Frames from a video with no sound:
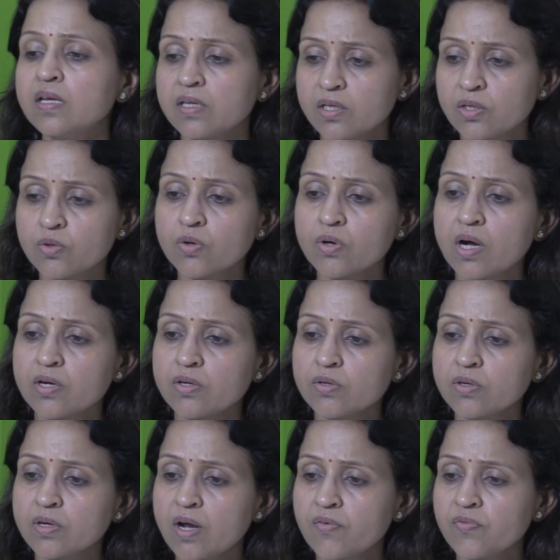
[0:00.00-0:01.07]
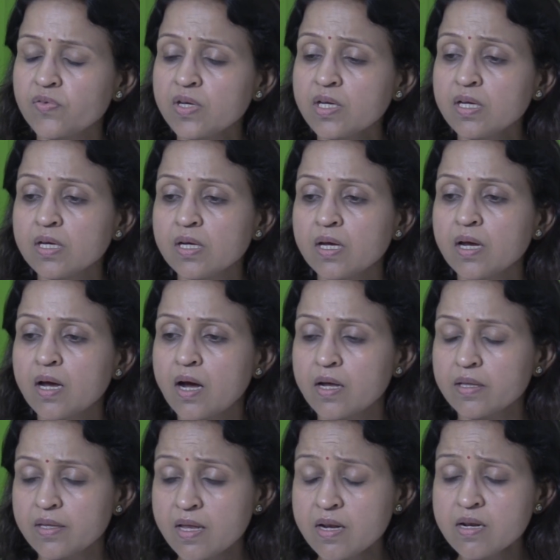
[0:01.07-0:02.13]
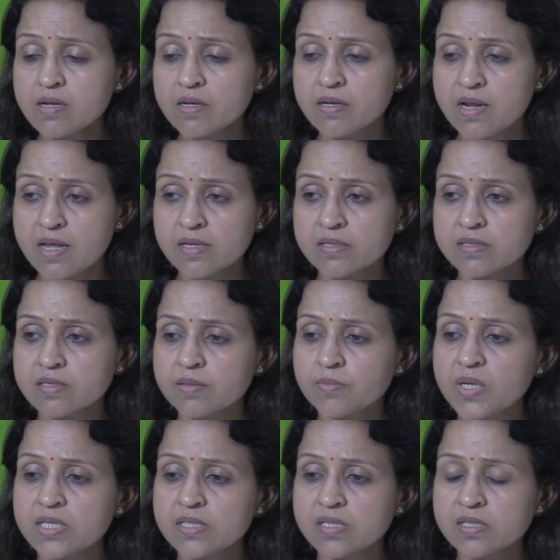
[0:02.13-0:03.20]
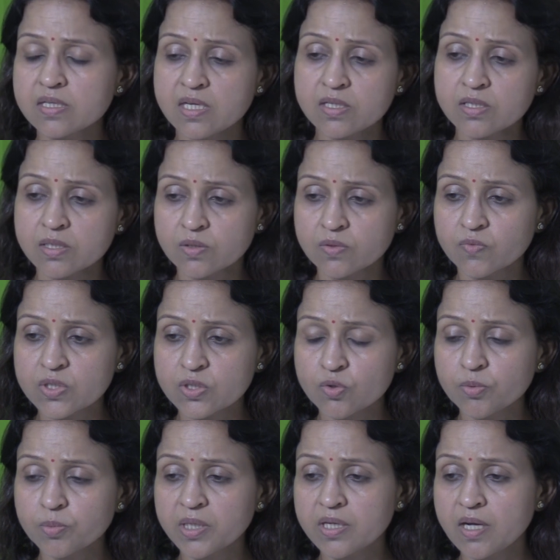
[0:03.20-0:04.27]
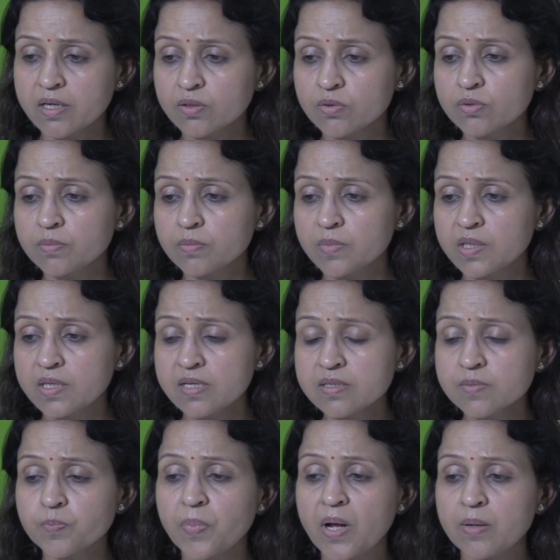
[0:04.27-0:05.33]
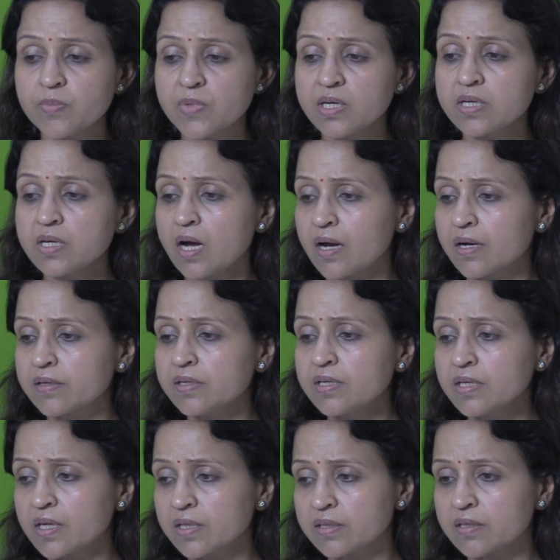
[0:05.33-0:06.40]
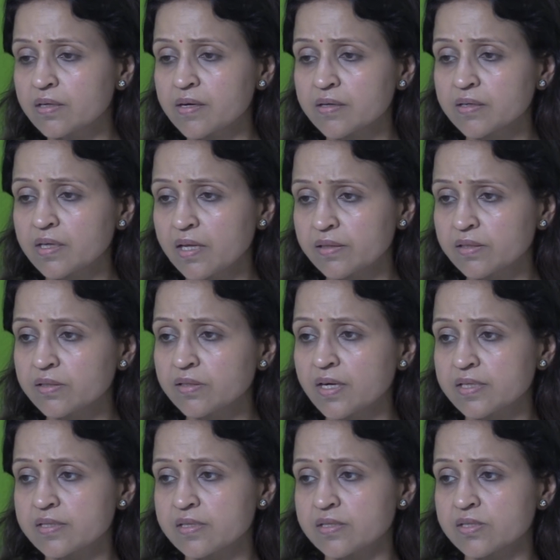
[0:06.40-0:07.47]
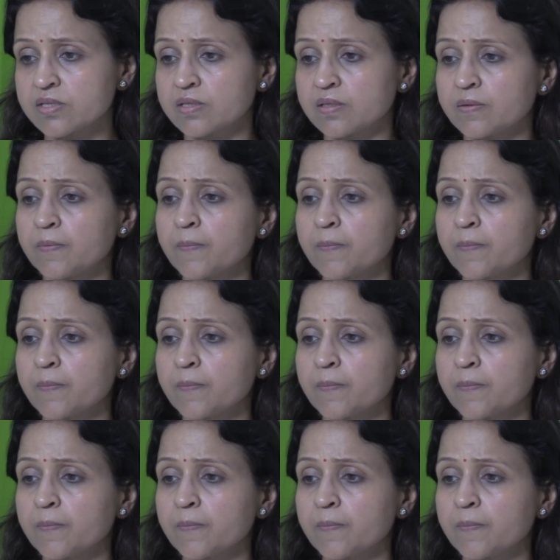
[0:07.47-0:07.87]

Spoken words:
echocardiography. Then next imaging test which could be done is pulmonary artery catheterization.